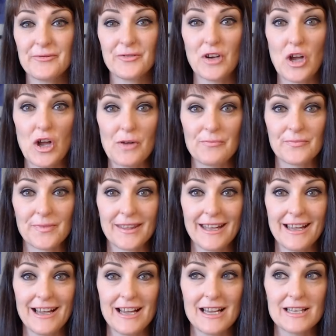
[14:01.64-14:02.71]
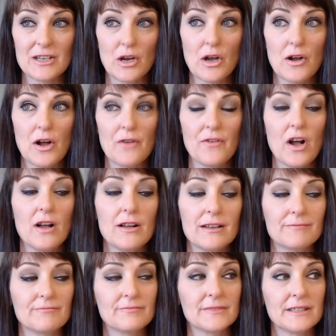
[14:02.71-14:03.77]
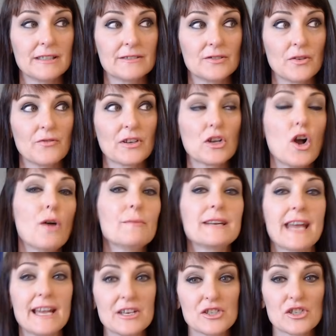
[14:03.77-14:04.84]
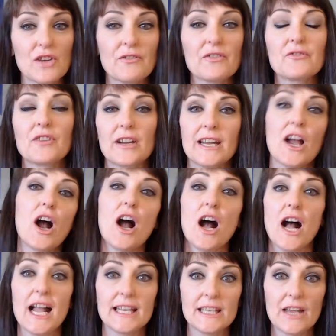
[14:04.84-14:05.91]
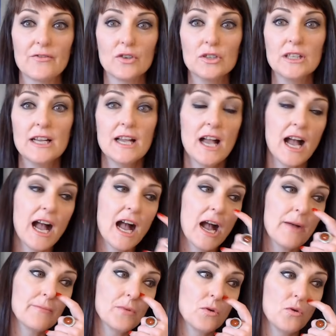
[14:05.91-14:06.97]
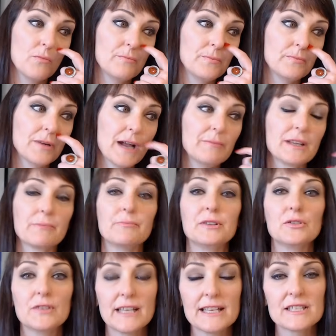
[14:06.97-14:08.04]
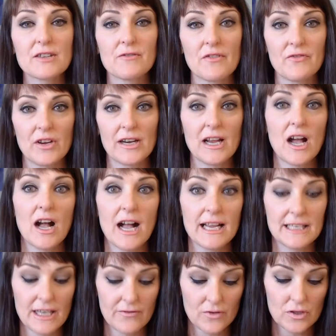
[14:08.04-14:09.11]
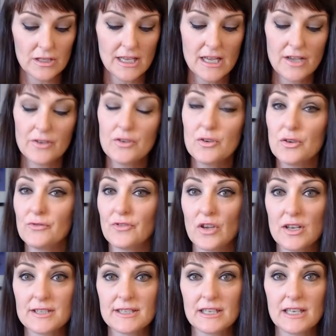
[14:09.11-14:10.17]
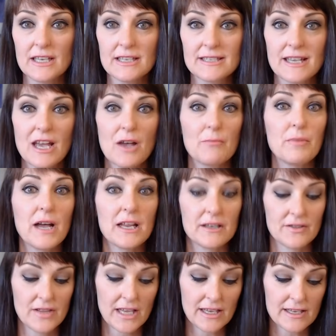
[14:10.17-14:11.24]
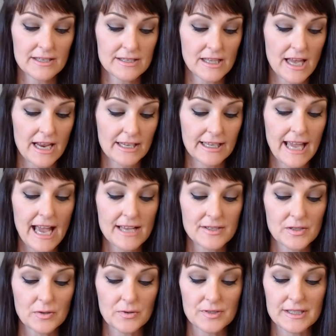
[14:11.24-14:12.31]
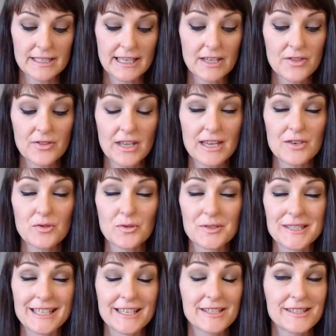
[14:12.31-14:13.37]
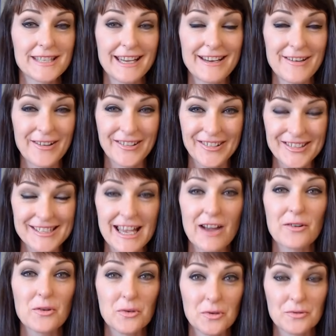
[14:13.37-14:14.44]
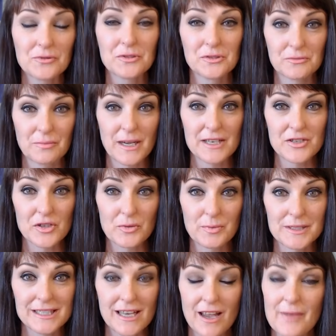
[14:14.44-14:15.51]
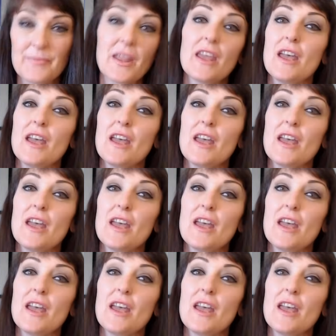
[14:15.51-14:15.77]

from uh, of, sort of accommodation of a very high level um, or public buildings of a very high level, universities, but things like castles, cathedrals, casinos are all ruled by Jupiter.